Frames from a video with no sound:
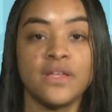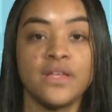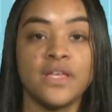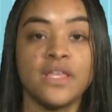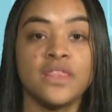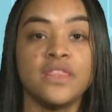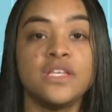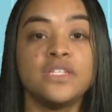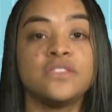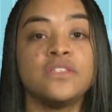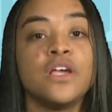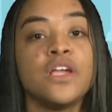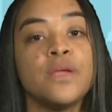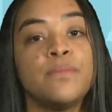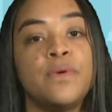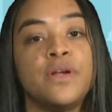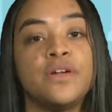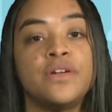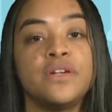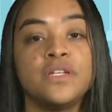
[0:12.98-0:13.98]
This
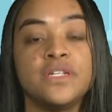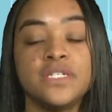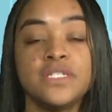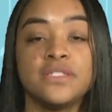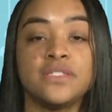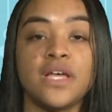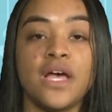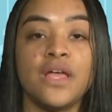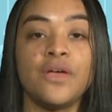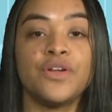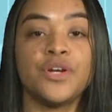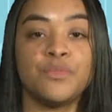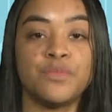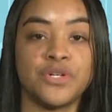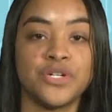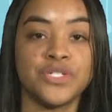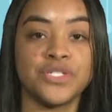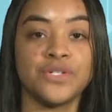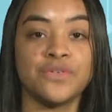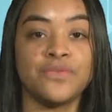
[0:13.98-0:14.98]
documentary-style
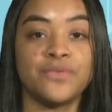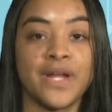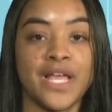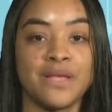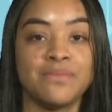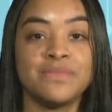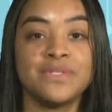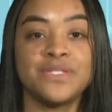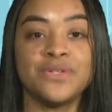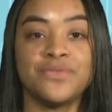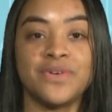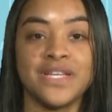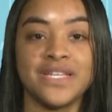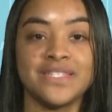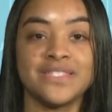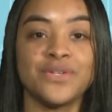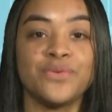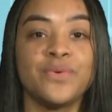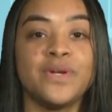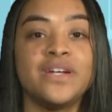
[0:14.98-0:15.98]
commercial aims to
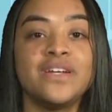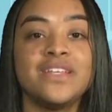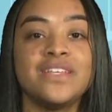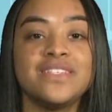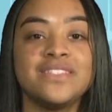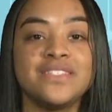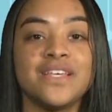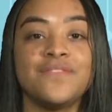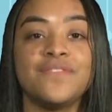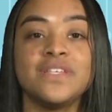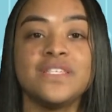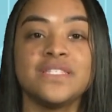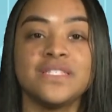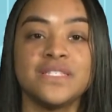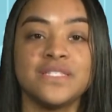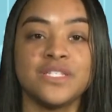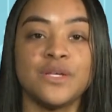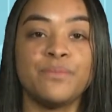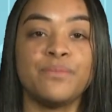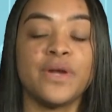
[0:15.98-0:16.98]
raise awareness of a
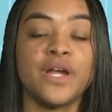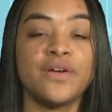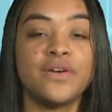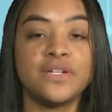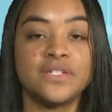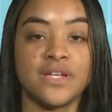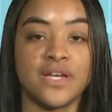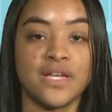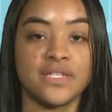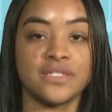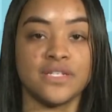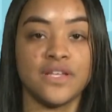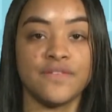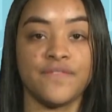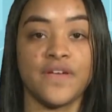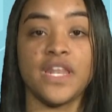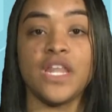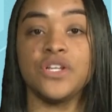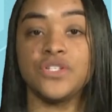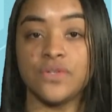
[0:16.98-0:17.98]
system prioritizing
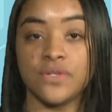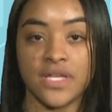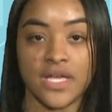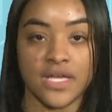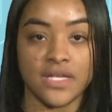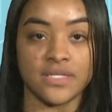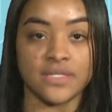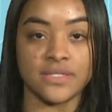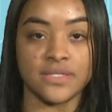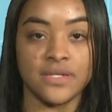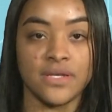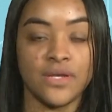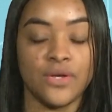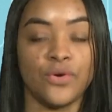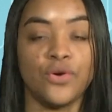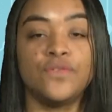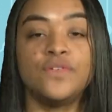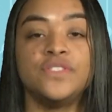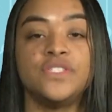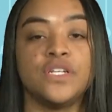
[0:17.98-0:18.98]
financial gains
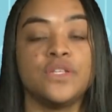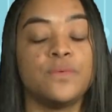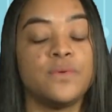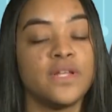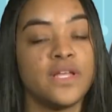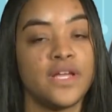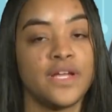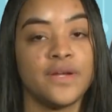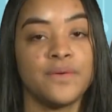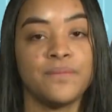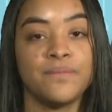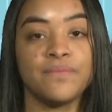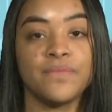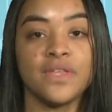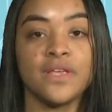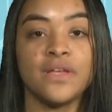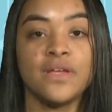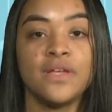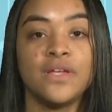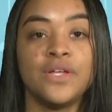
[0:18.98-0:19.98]
over genuine care.
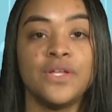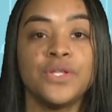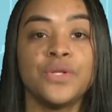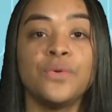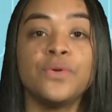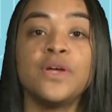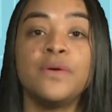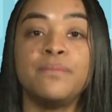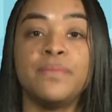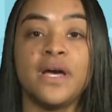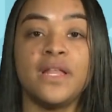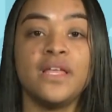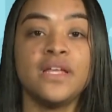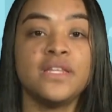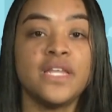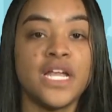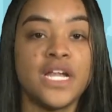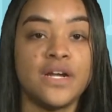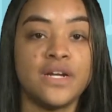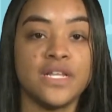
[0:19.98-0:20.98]
Through compelling
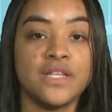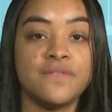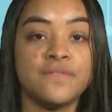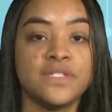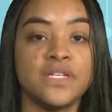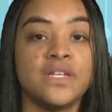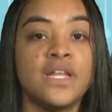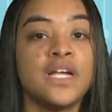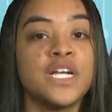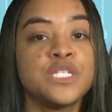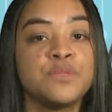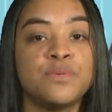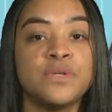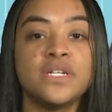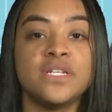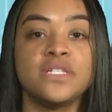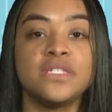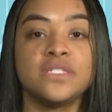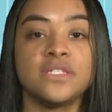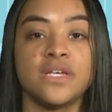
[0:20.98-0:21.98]
narratives and
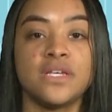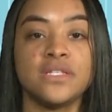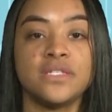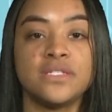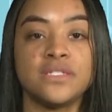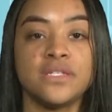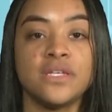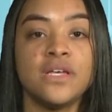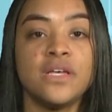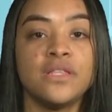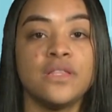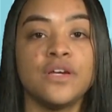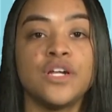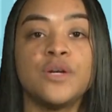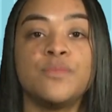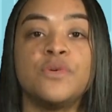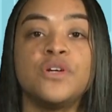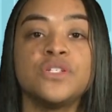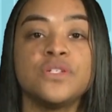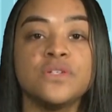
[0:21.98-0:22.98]
expert insights, the
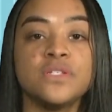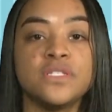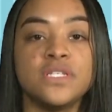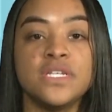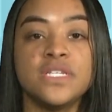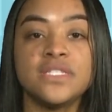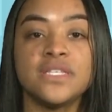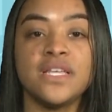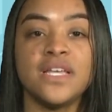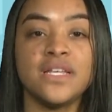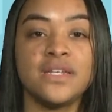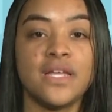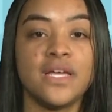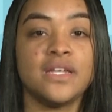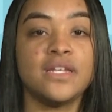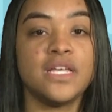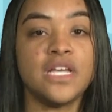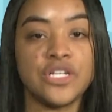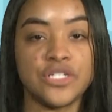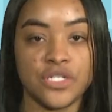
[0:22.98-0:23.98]
commercial seeks to
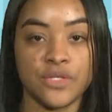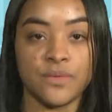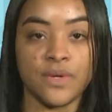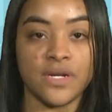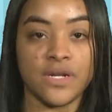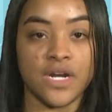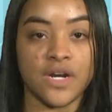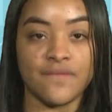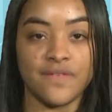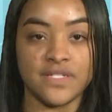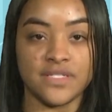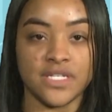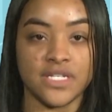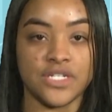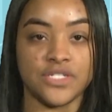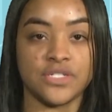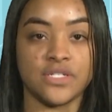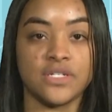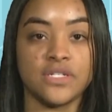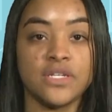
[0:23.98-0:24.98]
ignite nationwide
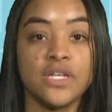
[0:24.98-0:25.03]
conversation,